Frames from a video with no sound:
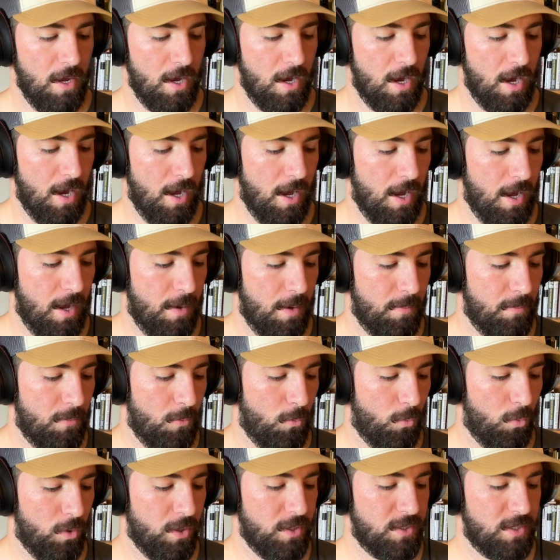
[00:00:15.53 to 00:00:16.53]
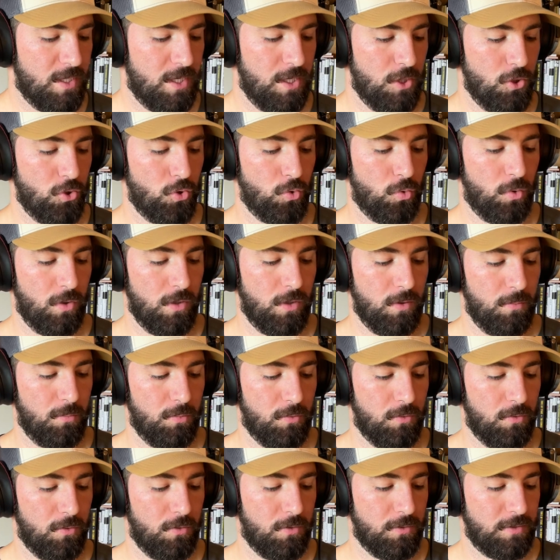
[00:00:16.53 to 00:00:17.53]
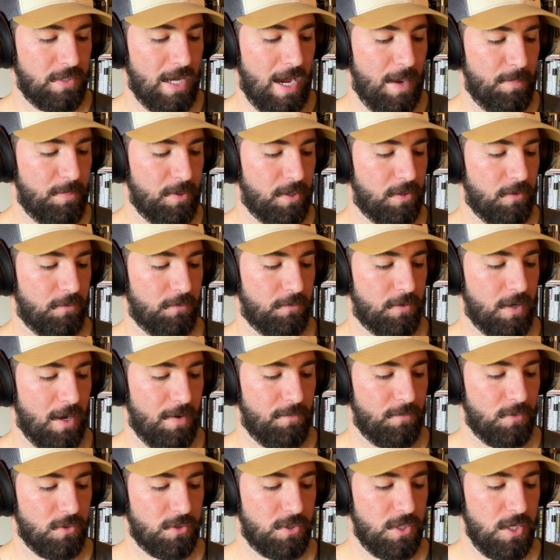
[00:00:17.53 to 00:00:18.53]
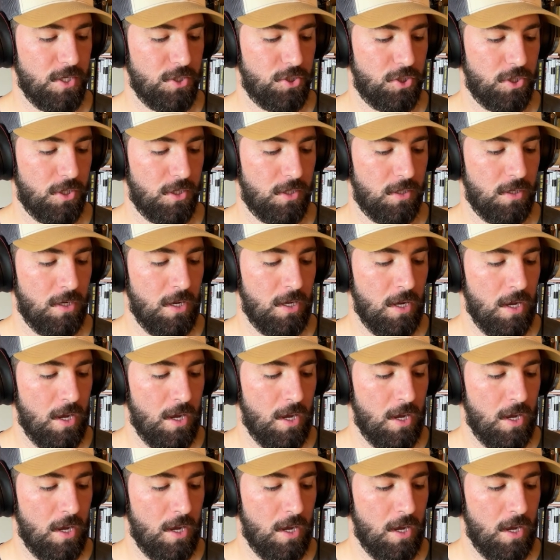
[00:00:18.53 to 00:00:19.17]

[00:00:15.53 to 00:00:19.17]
was an enjoyable topic of conversation.